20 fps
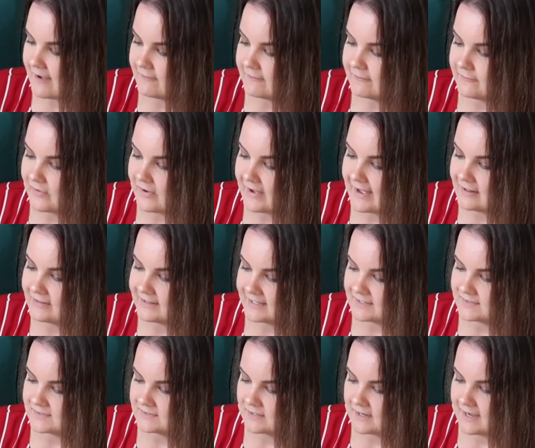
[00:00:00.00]
file
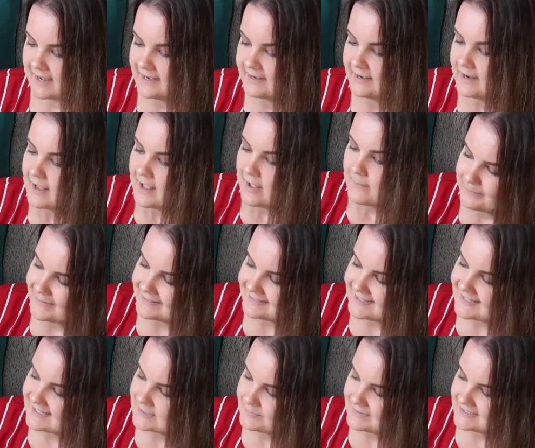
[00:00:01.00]
inside. But
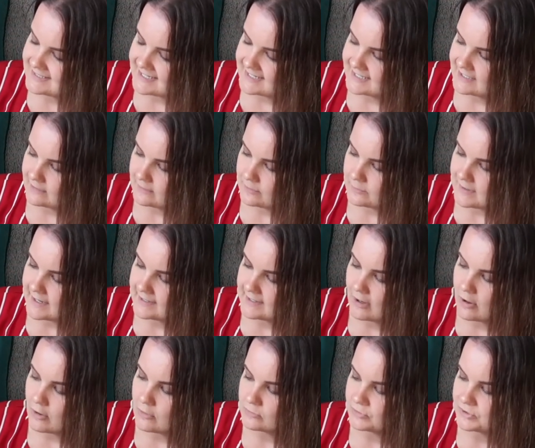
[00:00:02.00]
this particular one
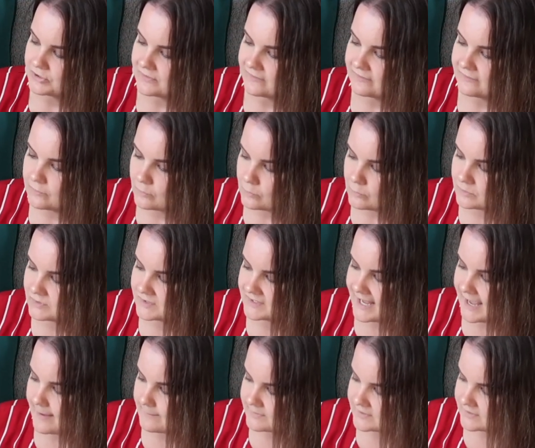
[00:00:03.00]
holds the fool's
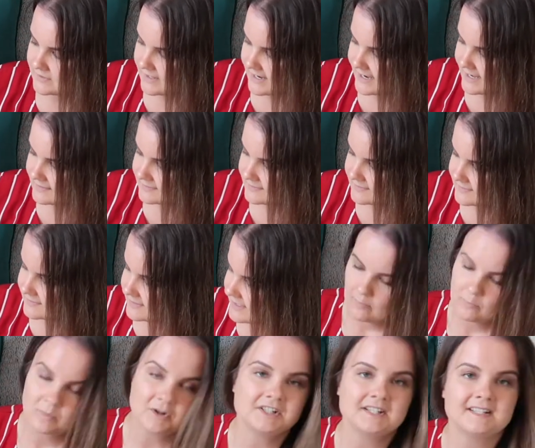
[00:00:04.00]
cap size,
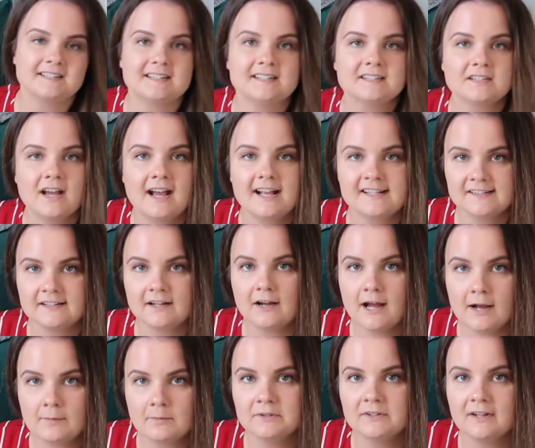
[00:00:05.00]
which is the size that
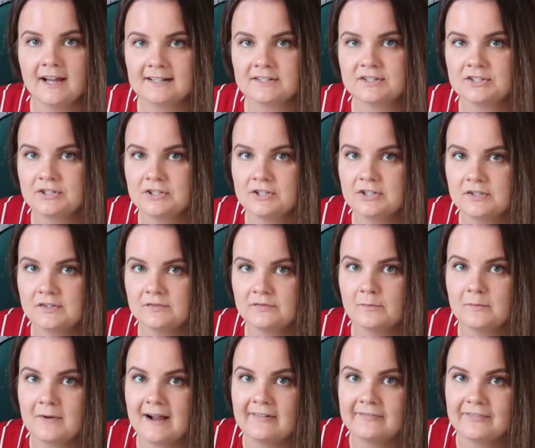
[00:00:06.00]
I would like to use for
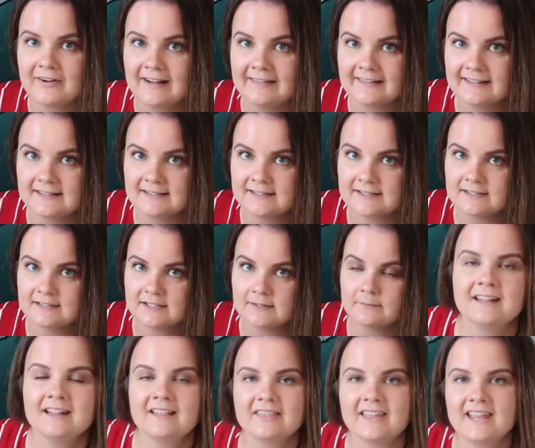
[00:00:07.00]
my filing
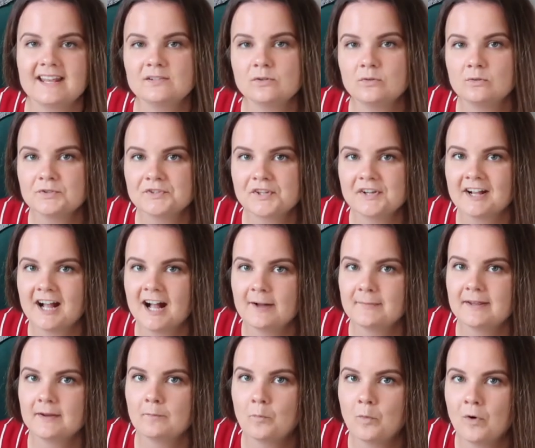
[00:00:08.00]
system. These also
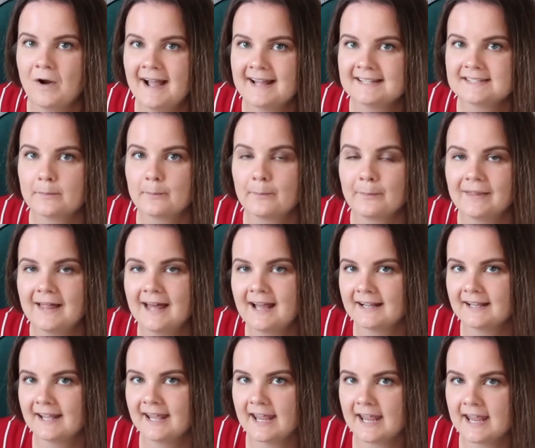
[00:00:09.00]
come in white,
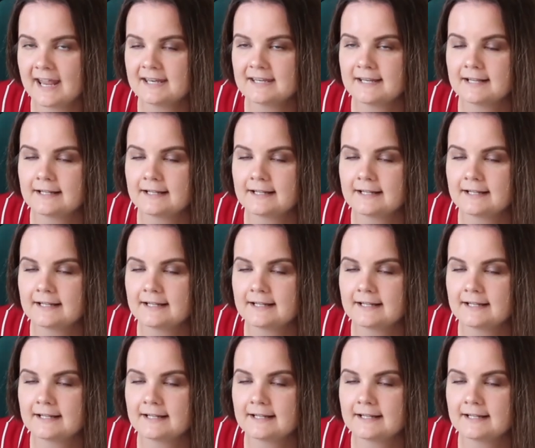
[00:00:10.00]
black, and